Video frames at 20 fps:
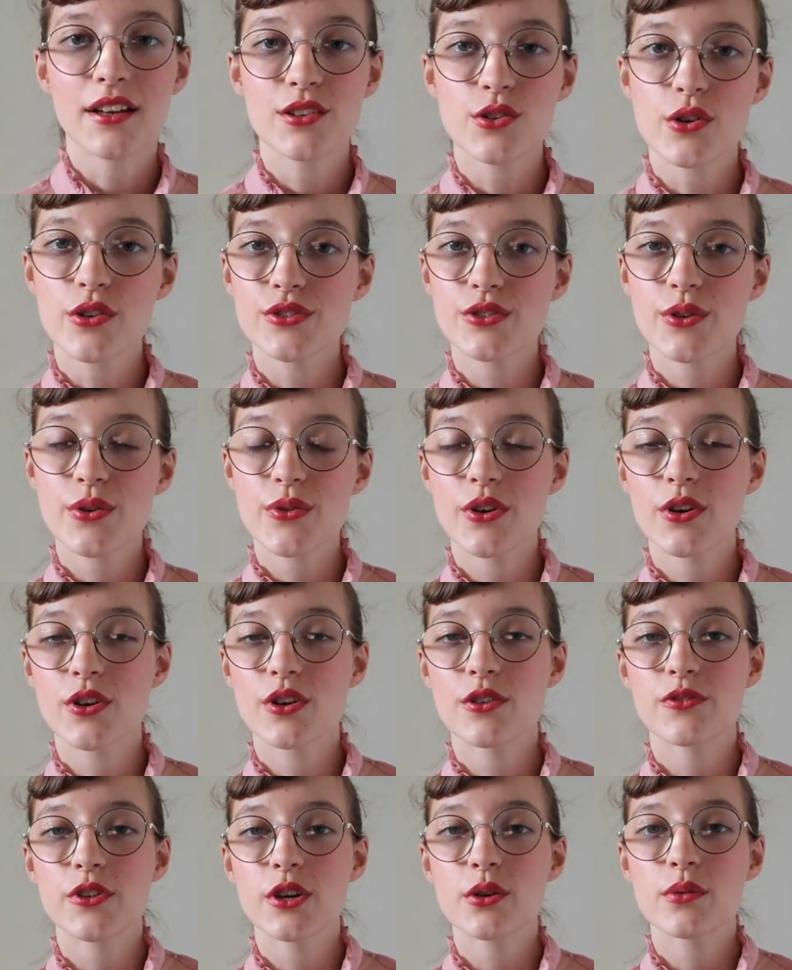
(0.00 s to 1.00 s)
And also, there
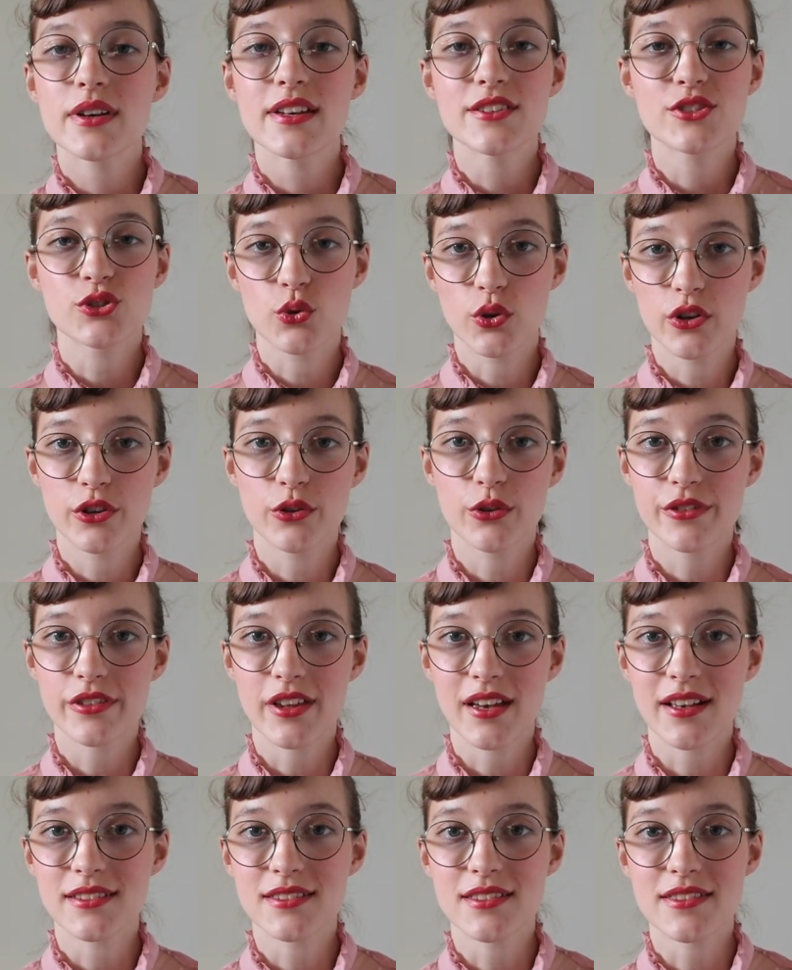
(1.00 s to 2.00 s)
are a few historical
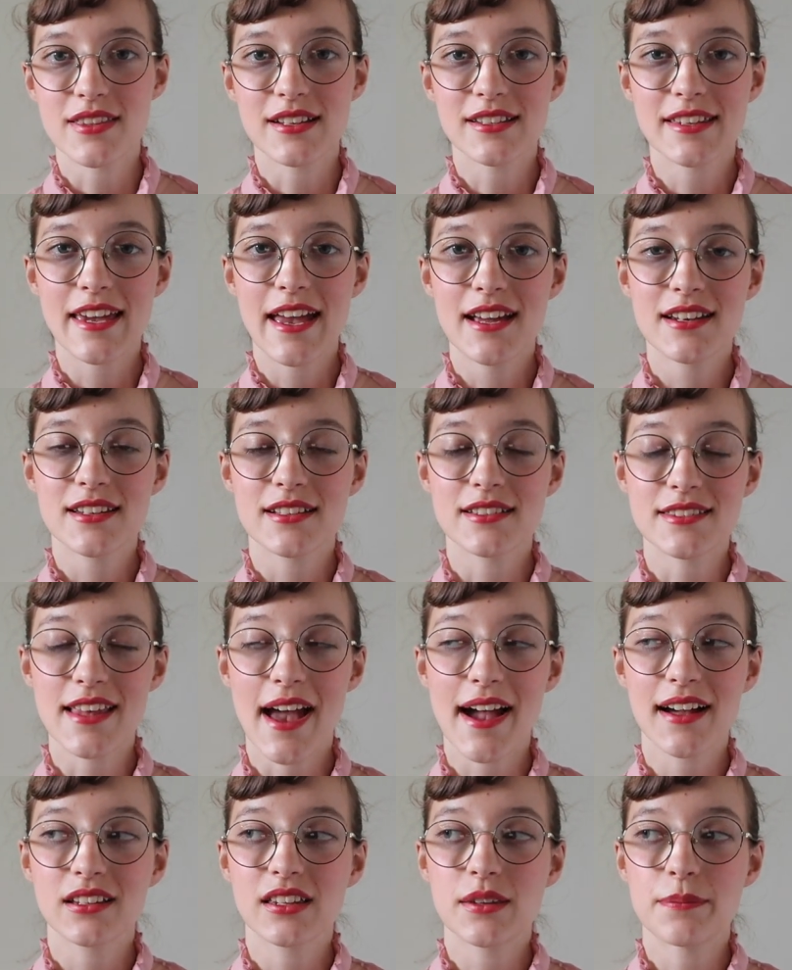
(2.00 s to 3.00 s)
things that can't
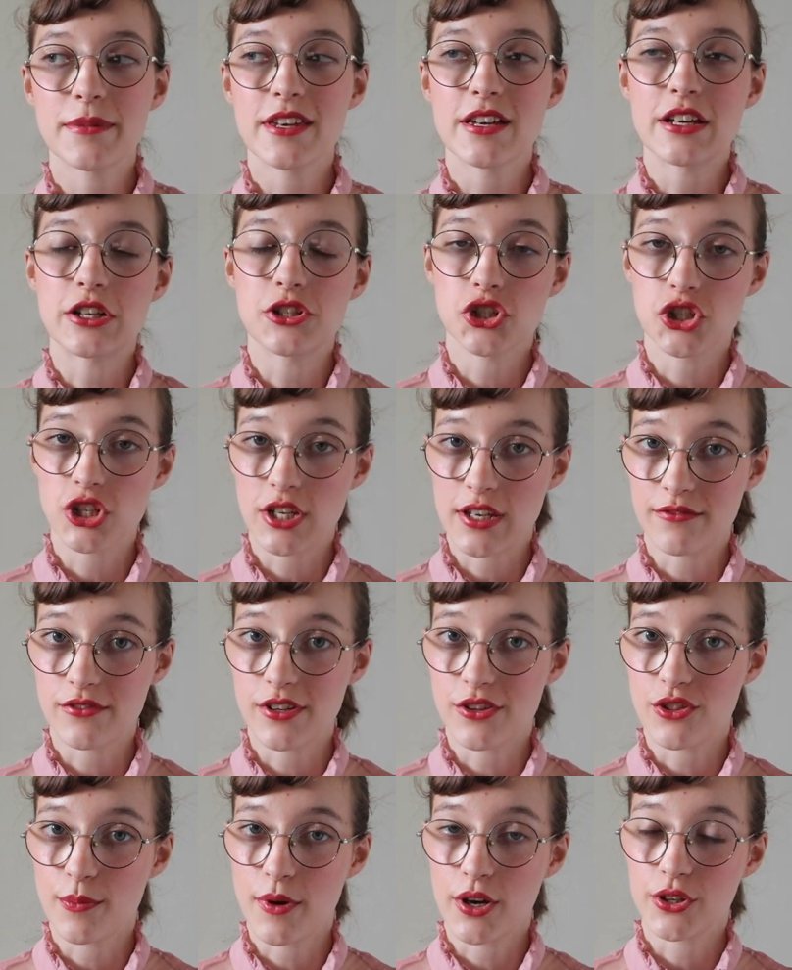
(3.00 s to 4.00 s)
exactly be achieved
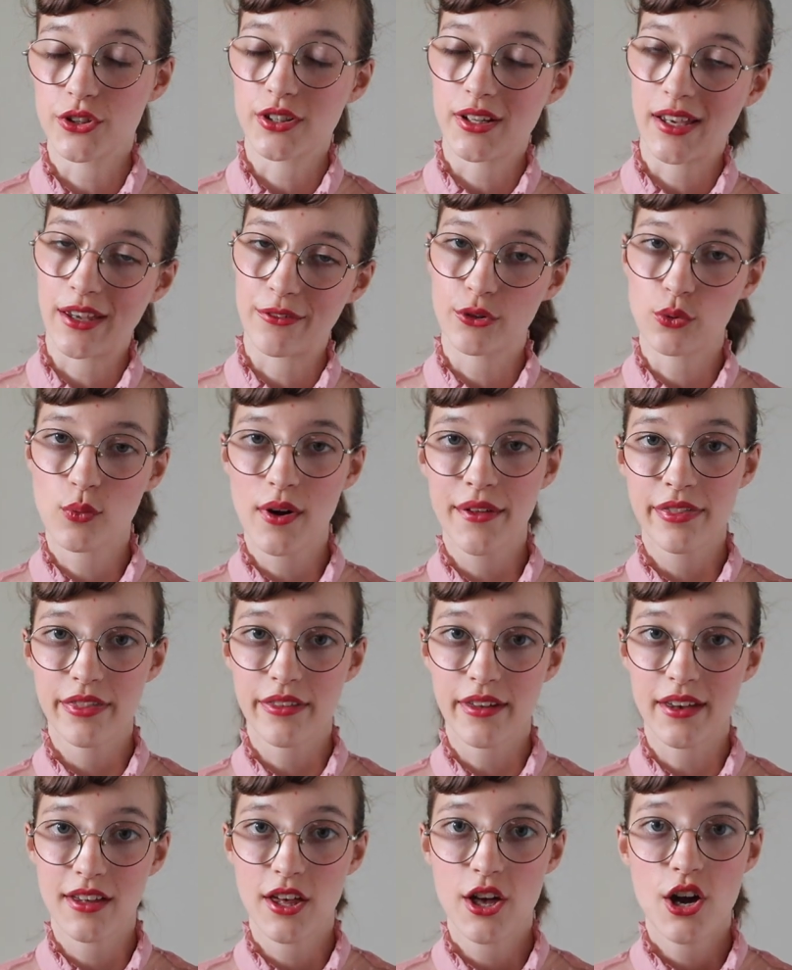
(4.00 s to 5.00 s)
in the modern day. For one
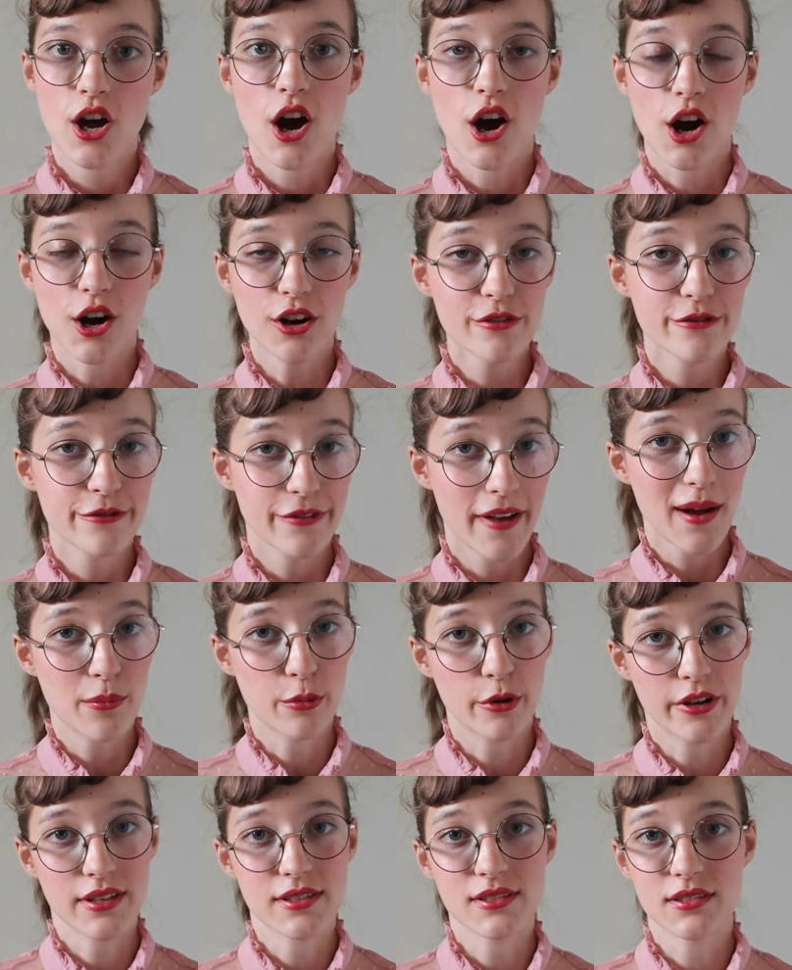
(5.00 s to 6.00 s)
thing, our
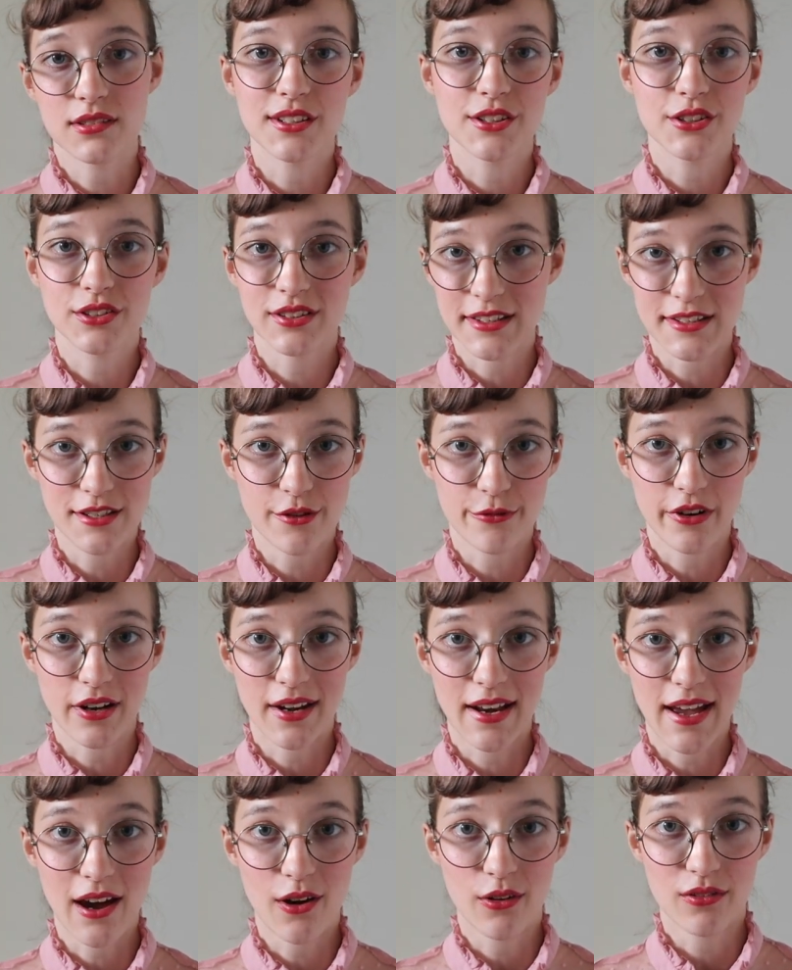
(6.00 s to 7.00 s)
fabric is literally different
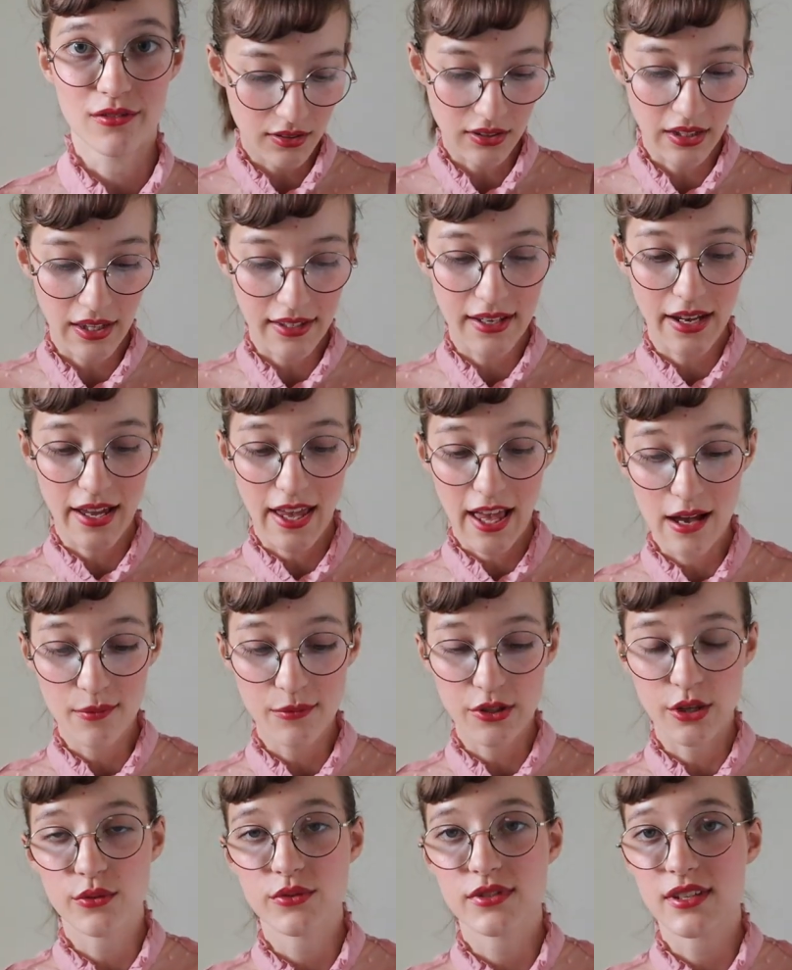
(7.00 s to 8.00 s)
now. Like, I
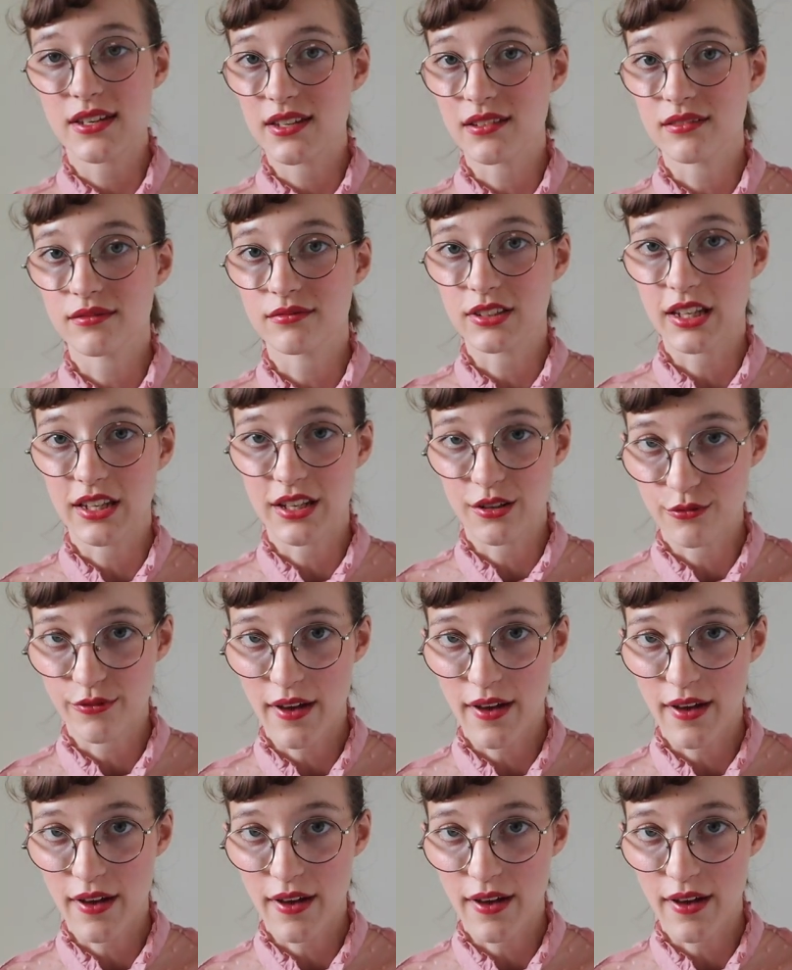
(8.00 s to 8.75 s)
am using linen